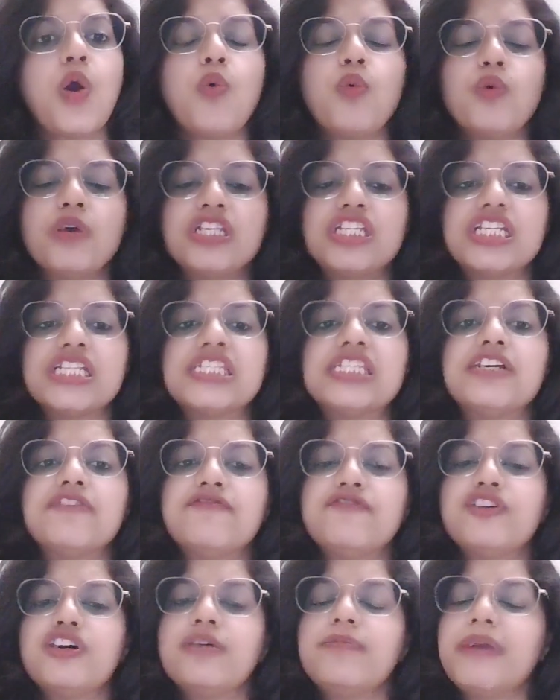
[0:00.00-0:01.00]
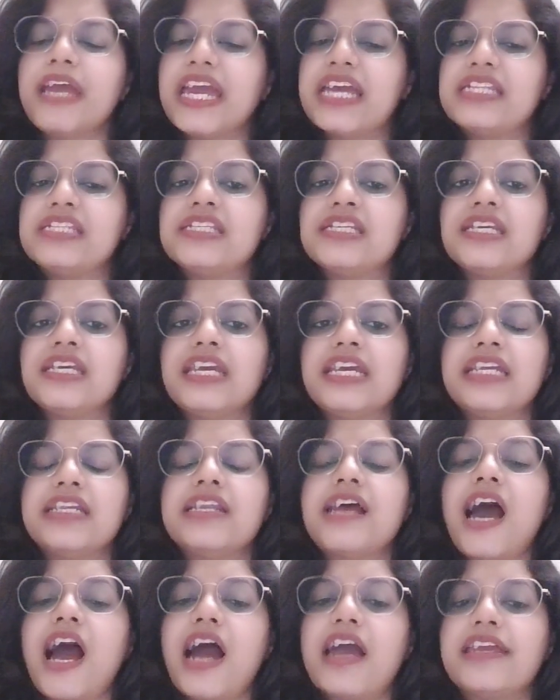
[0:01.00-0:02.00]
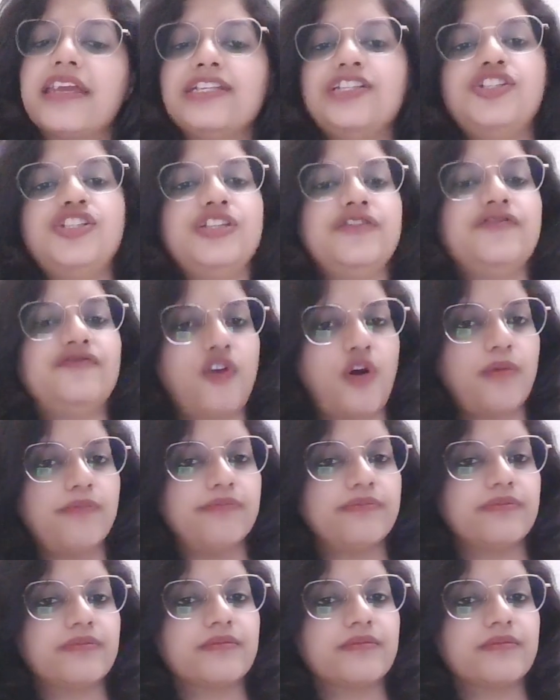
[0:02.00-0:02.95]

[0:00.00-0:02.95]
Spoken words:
which is the verb ending in ing form.